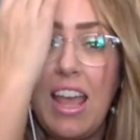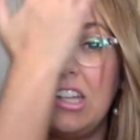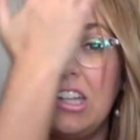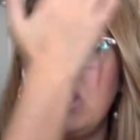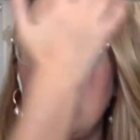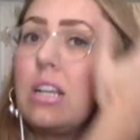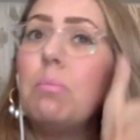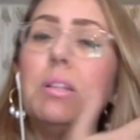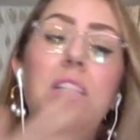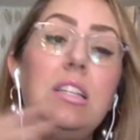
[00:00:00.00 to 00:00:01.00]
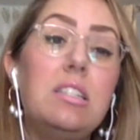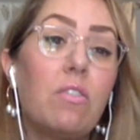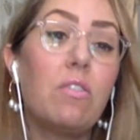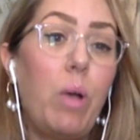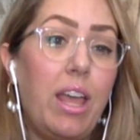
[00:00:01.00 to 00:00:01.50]
And it's just a completely
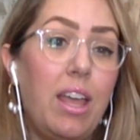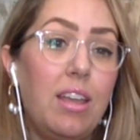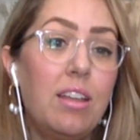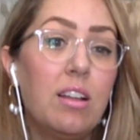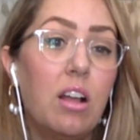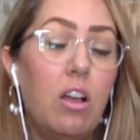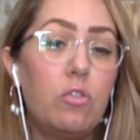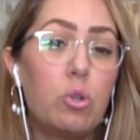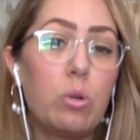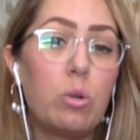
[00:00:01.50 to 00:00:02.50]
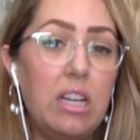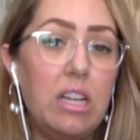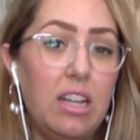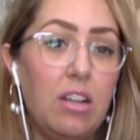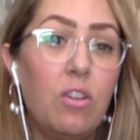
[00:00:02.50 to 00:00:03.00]
different way of
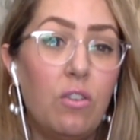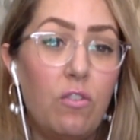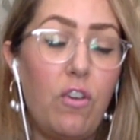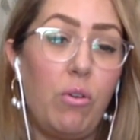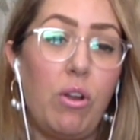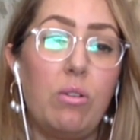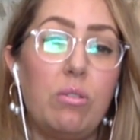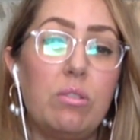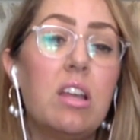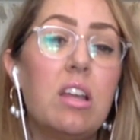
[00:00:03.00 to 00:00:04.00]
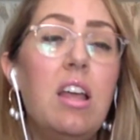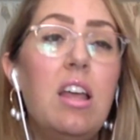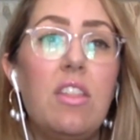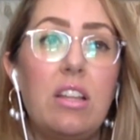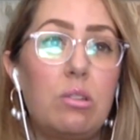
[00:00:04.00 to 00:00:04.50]
treating photos
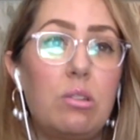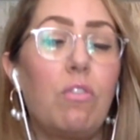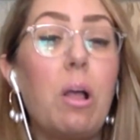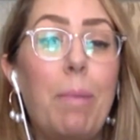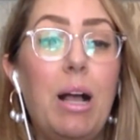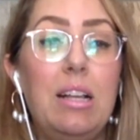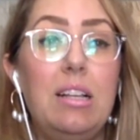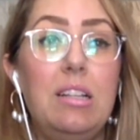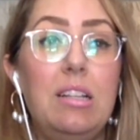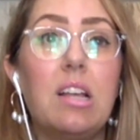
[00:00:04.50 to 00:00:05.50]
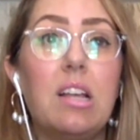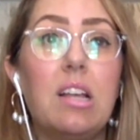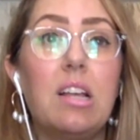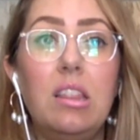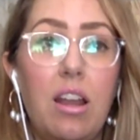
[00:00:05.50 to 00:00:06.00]
that sort of combines a
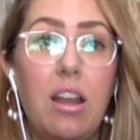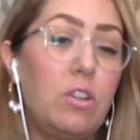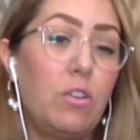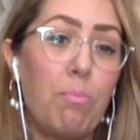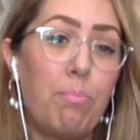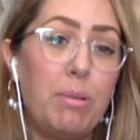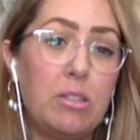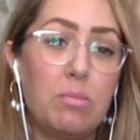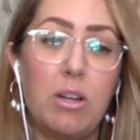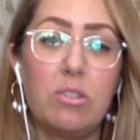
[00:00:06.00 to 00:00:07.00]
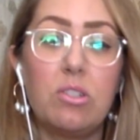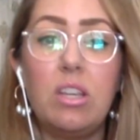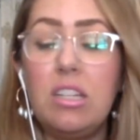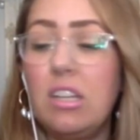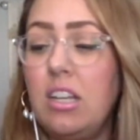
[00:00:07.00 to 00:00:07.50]
lot of different business models. So
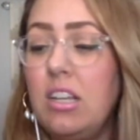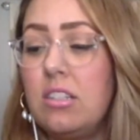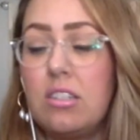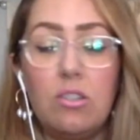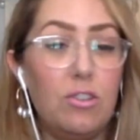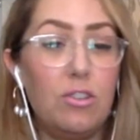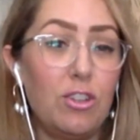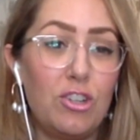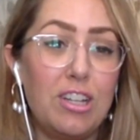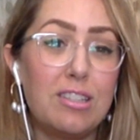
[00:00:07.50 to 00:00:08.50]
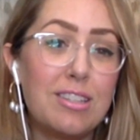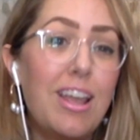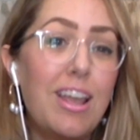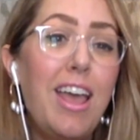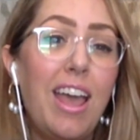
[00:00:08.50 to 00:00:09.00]
he did his due diligence
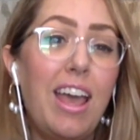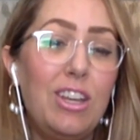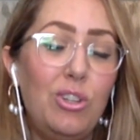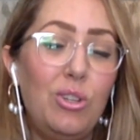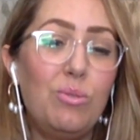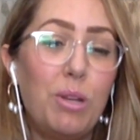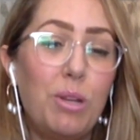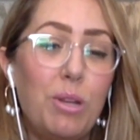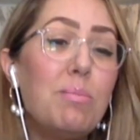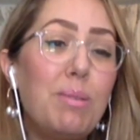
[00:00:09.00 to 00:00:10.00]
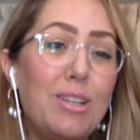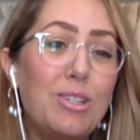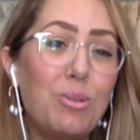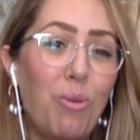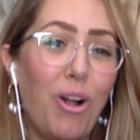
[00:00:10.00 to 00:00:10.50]
and you put his
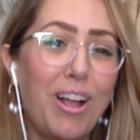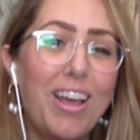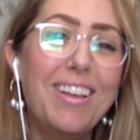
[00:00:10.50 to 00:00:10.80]
MBA to work